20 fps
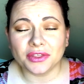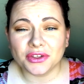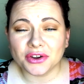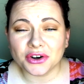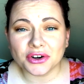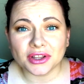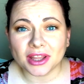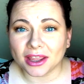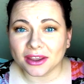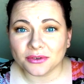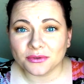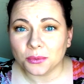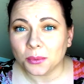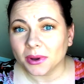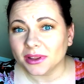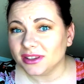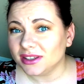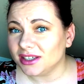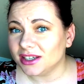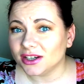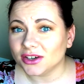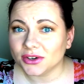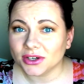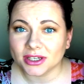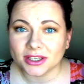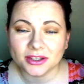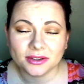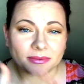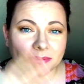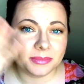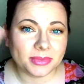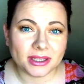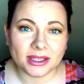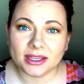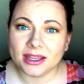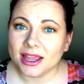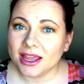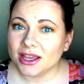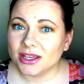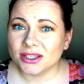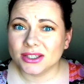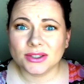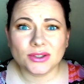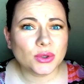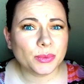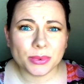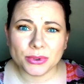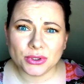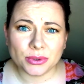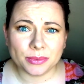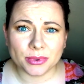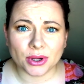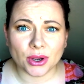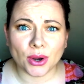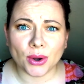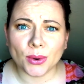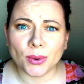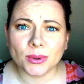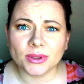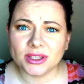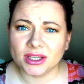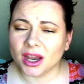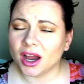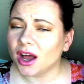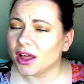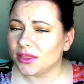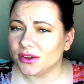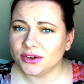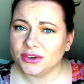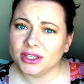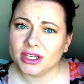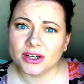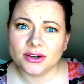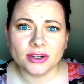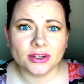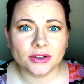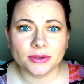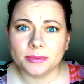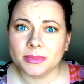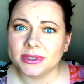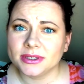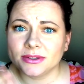other like one year it could be super duper cold the other year it could be